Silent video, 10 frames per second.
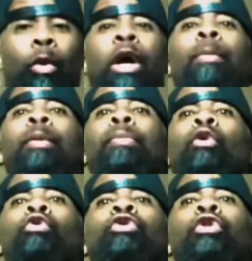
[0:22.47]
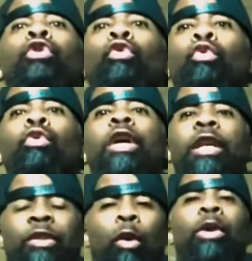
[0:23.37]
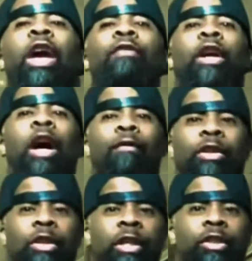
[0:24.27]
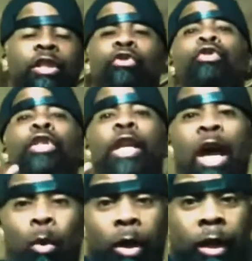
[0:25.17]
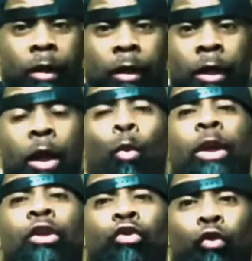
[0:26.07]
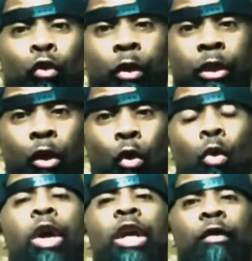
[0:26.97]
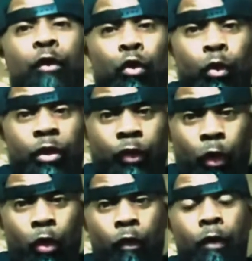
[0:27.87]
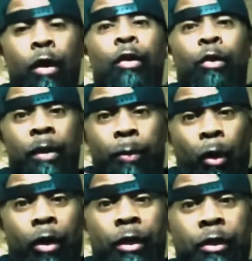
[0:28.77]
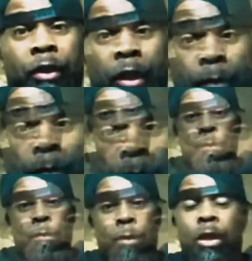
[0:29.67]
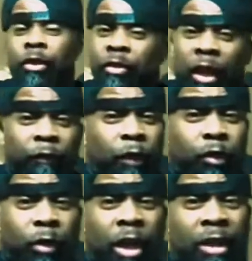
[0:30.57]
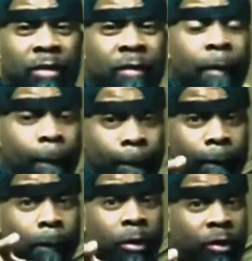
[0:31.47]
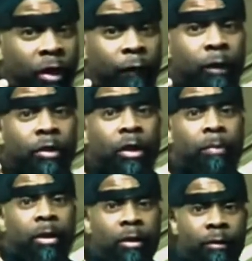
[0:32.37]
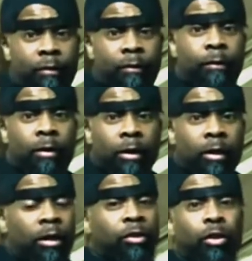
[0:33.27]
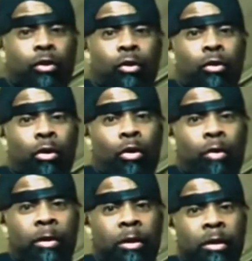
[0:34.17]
And what I propose to you is that we have a conversation. Because you see, that way, we can truly know if you deserve to be part of the team. It's not official yet, but it's definitely something there. I'll see you soon, little homie.